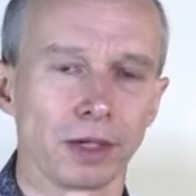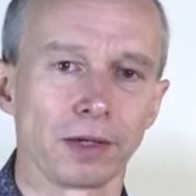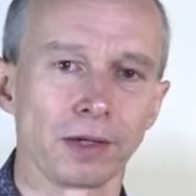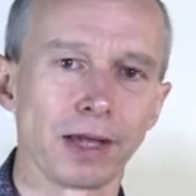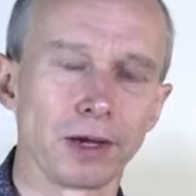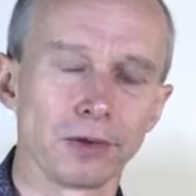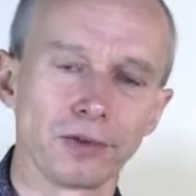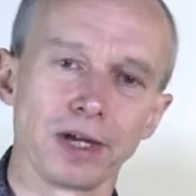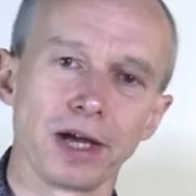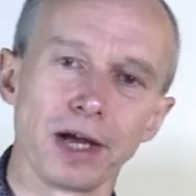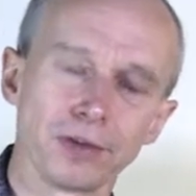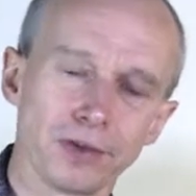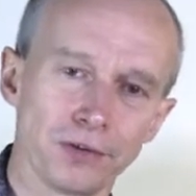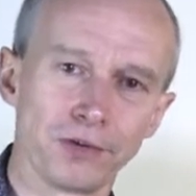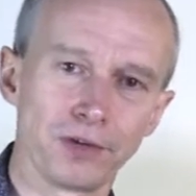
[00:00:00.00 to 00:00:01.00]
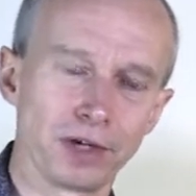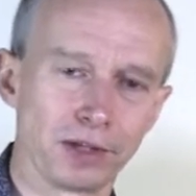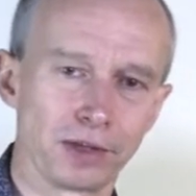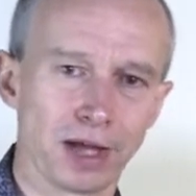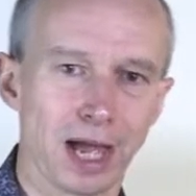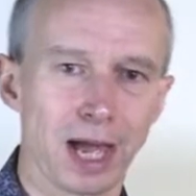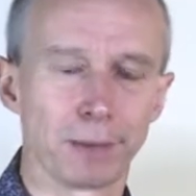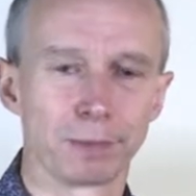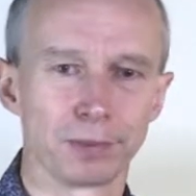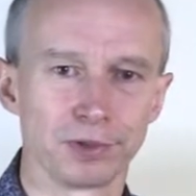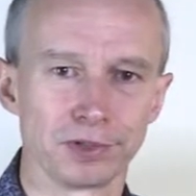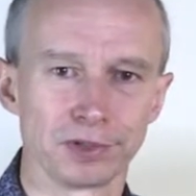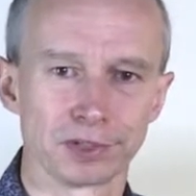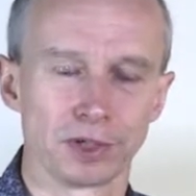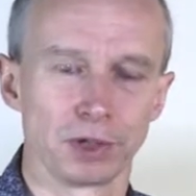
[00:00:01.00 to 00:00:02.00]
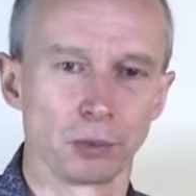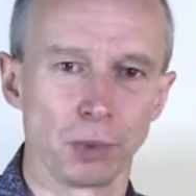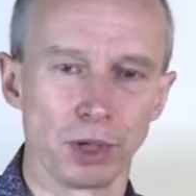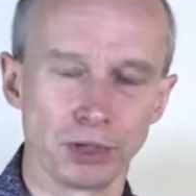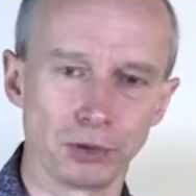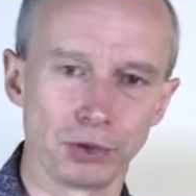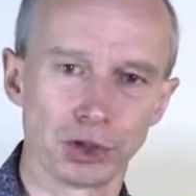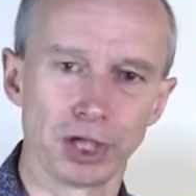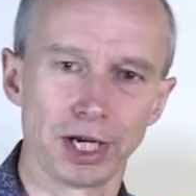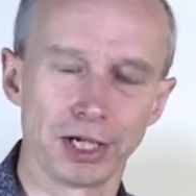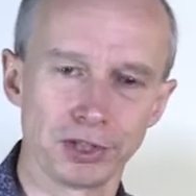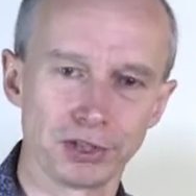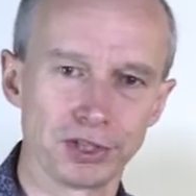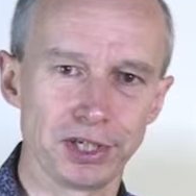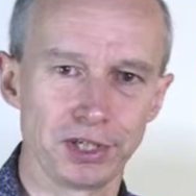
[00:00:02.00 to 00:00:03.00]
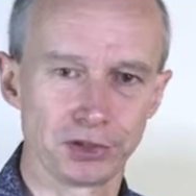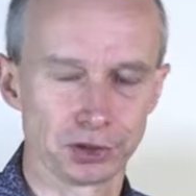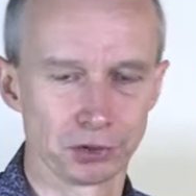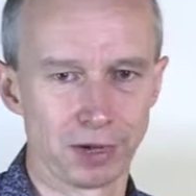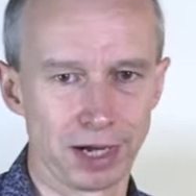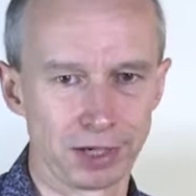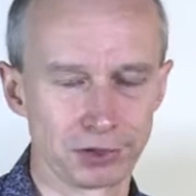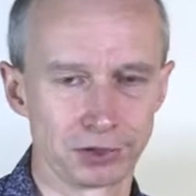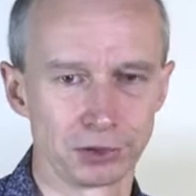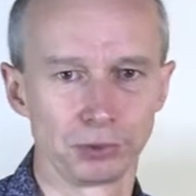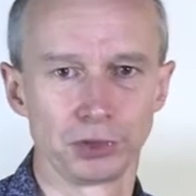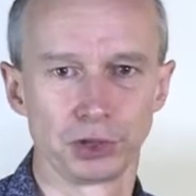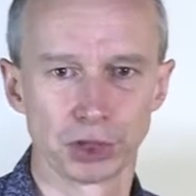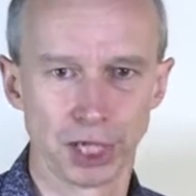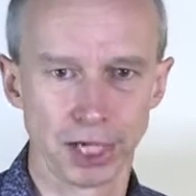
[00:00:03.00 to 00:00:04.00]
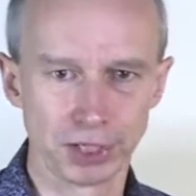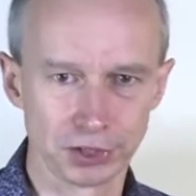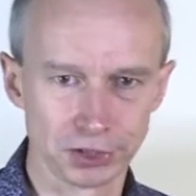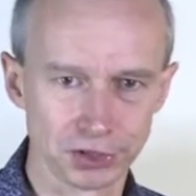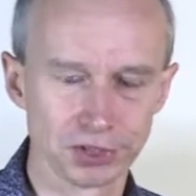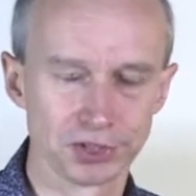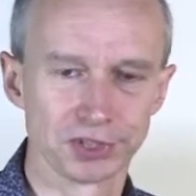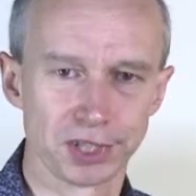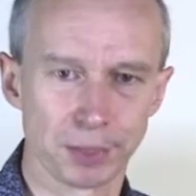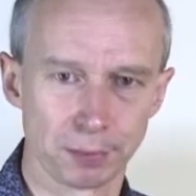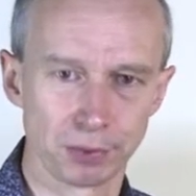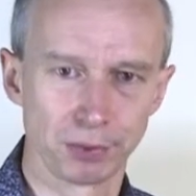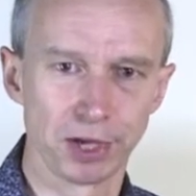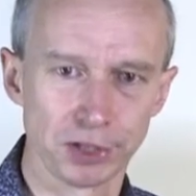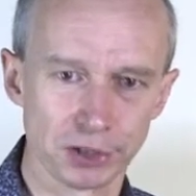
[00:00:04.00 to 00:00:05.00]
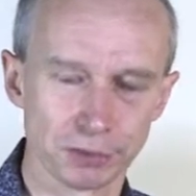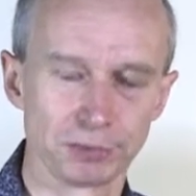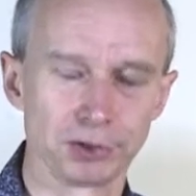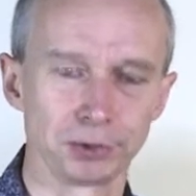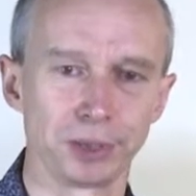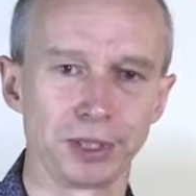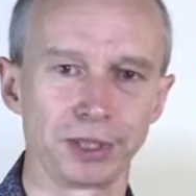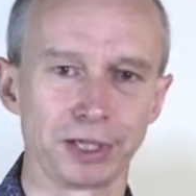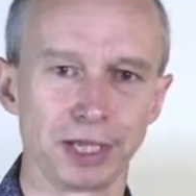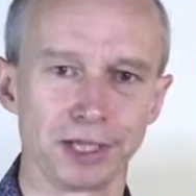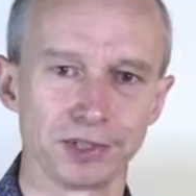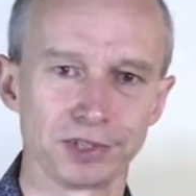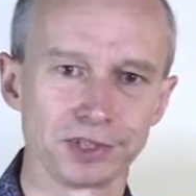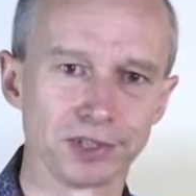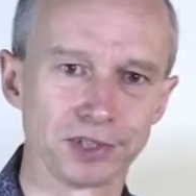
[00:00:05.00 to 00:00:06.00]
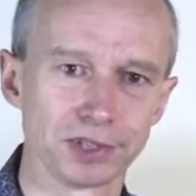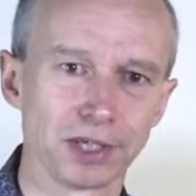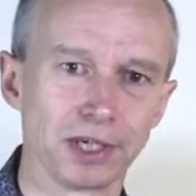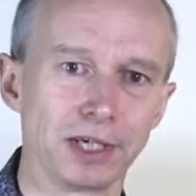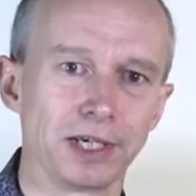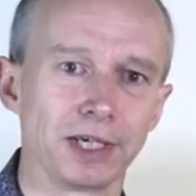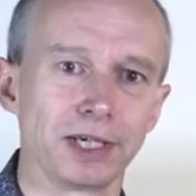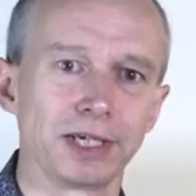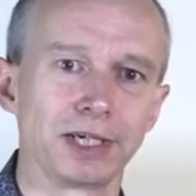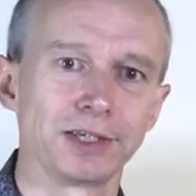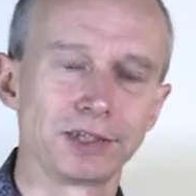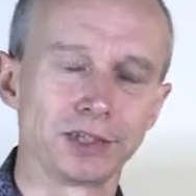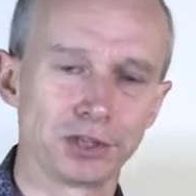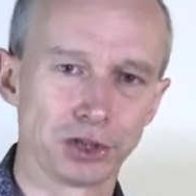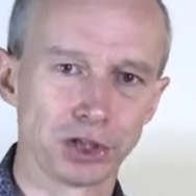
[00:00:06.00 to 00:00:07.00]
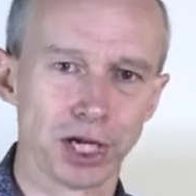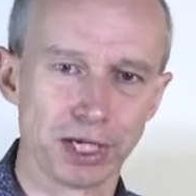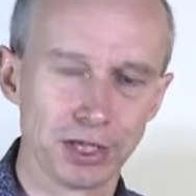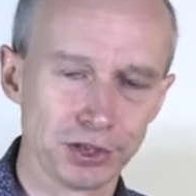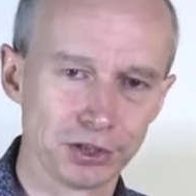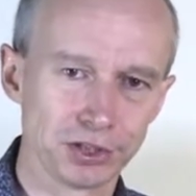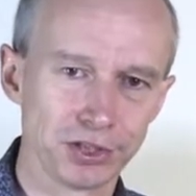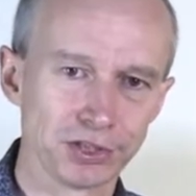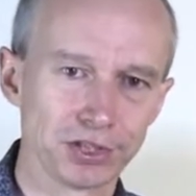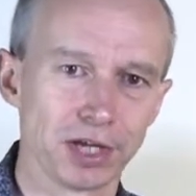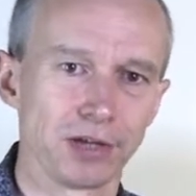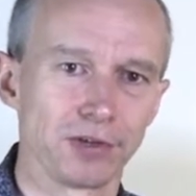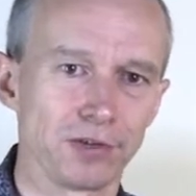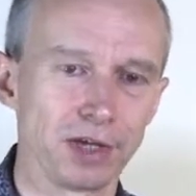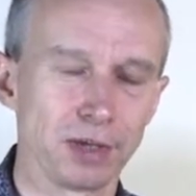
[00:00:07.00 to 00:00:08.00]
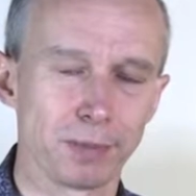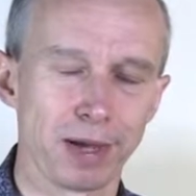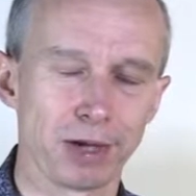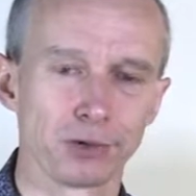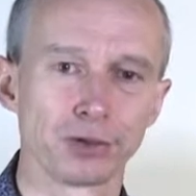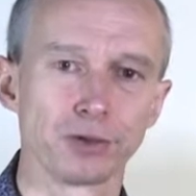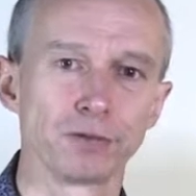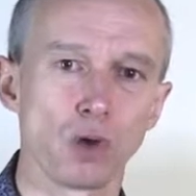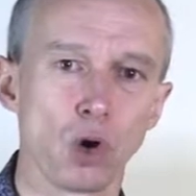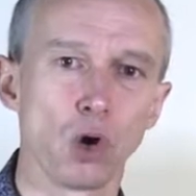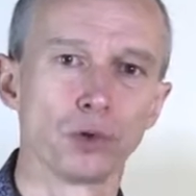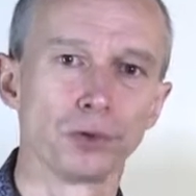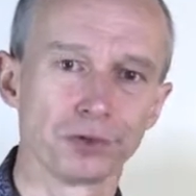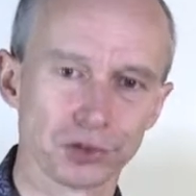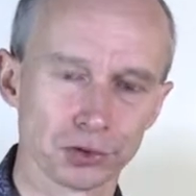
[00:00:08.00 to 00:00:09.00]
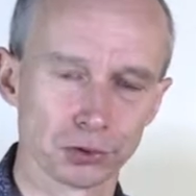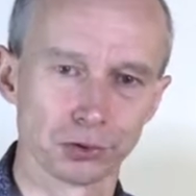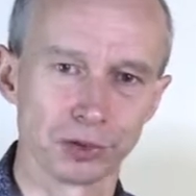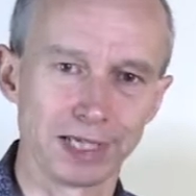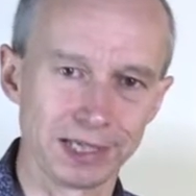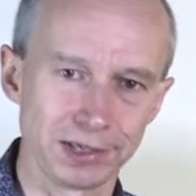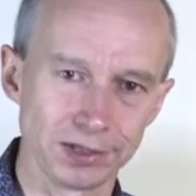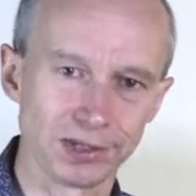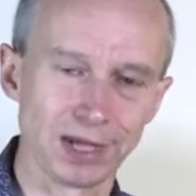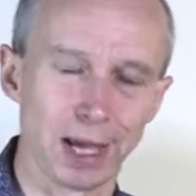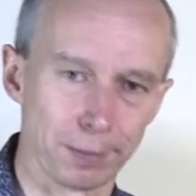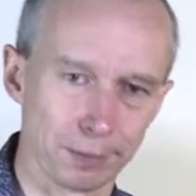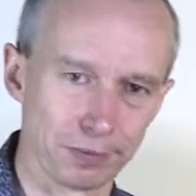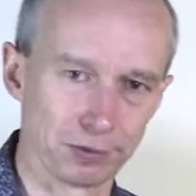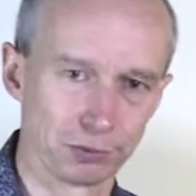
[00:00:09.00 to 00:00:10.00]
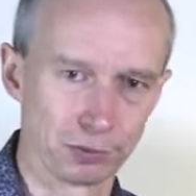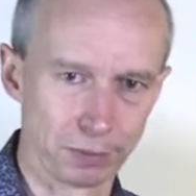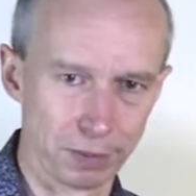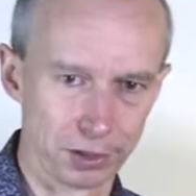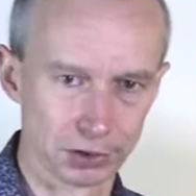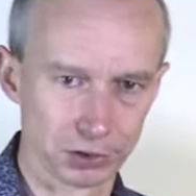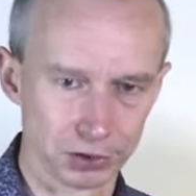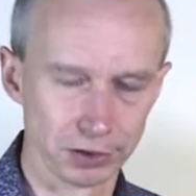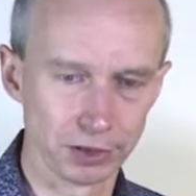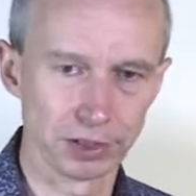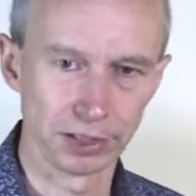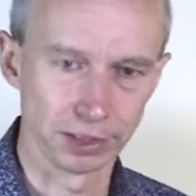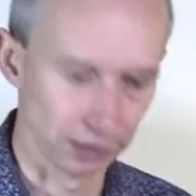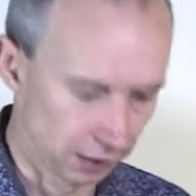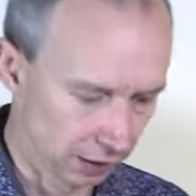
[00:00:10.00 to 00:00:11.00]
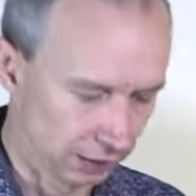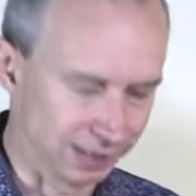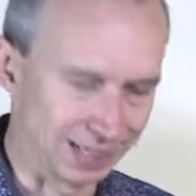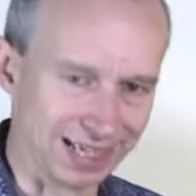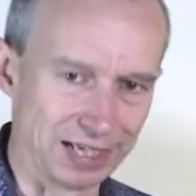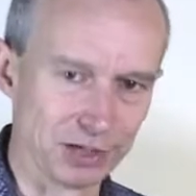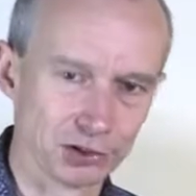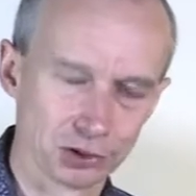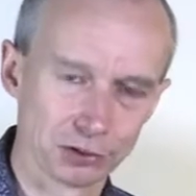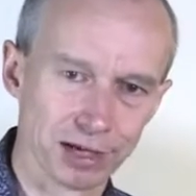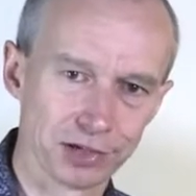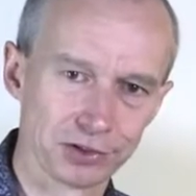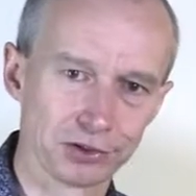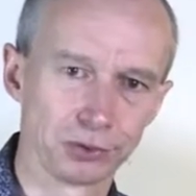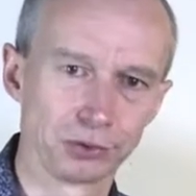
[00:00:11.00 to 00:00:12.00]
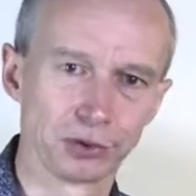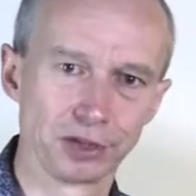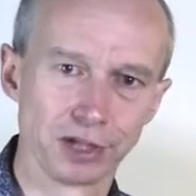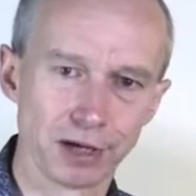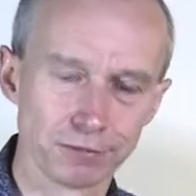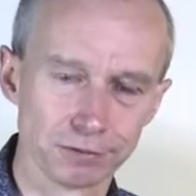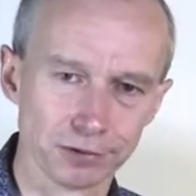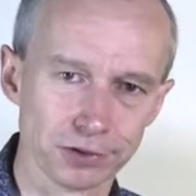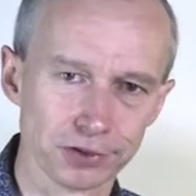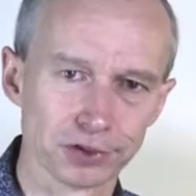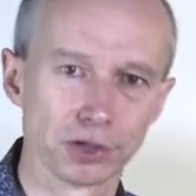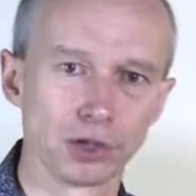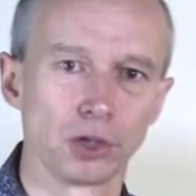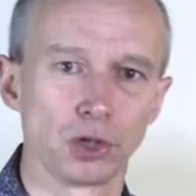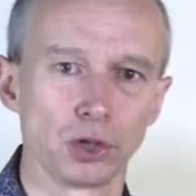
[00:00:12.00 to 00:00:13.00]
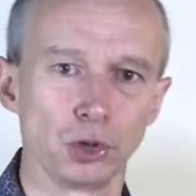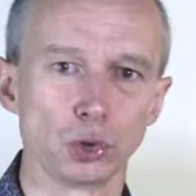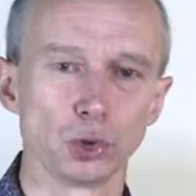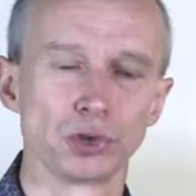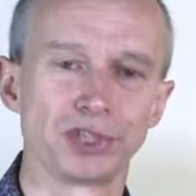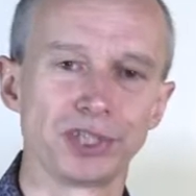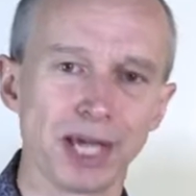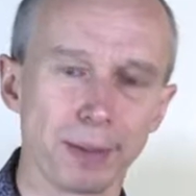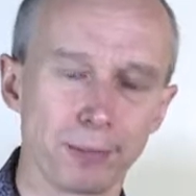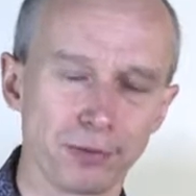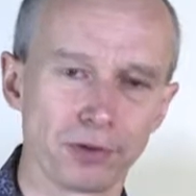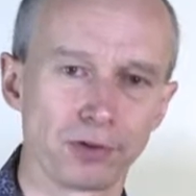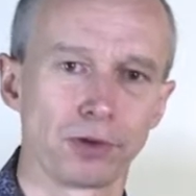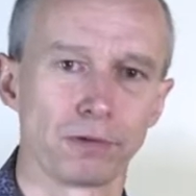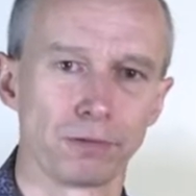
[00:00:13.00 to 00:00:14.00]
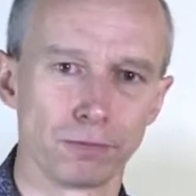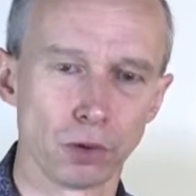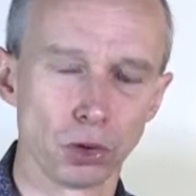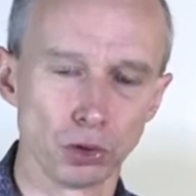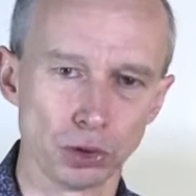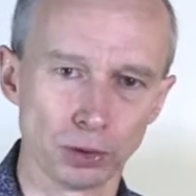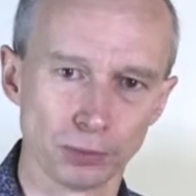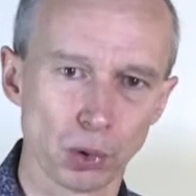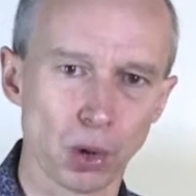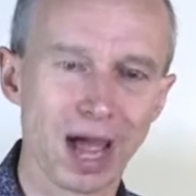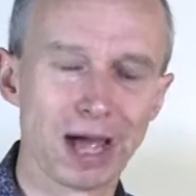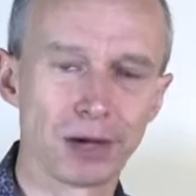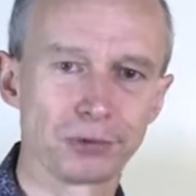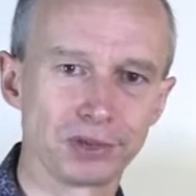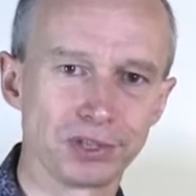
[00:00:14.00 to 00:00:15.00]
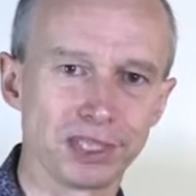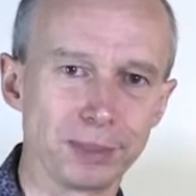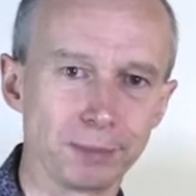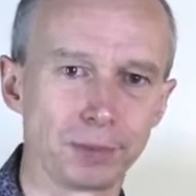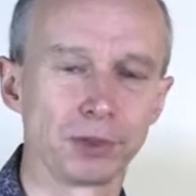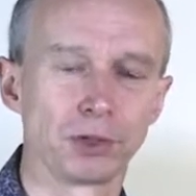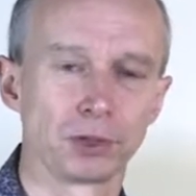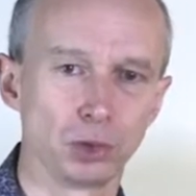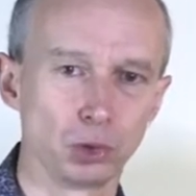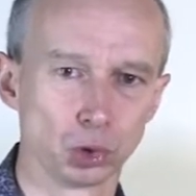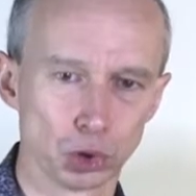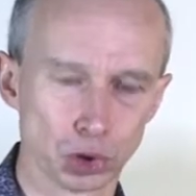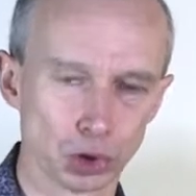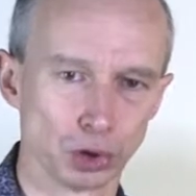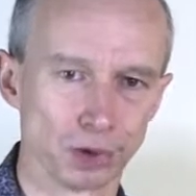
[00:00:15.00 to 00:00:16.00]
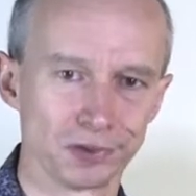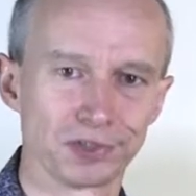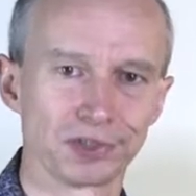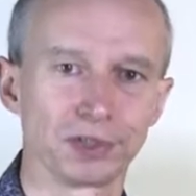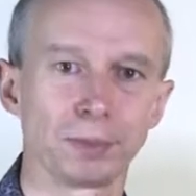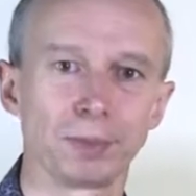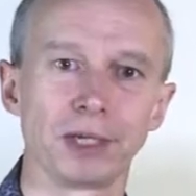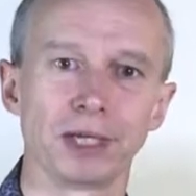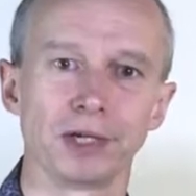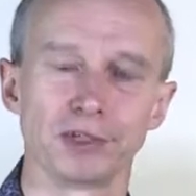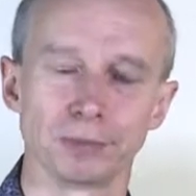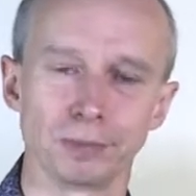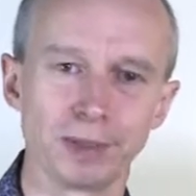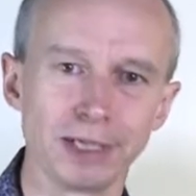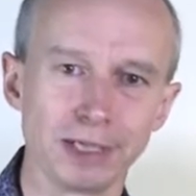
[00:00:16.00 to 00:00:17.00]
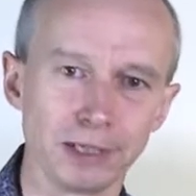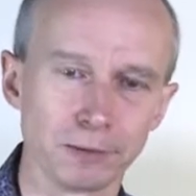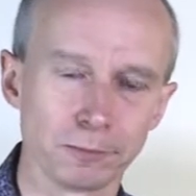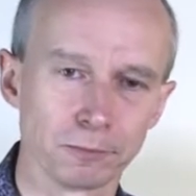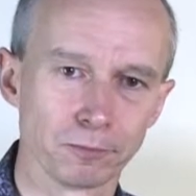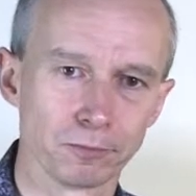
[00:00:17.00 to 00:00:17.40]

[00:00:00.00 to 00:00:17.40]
Now, the other thing that happens when you change the interaxial, change the separation between the lenses, is it changes the amount of on-screen depth, as we mentioned earlier. The interaxial governs your depth volume, or how deep your shots appear to be.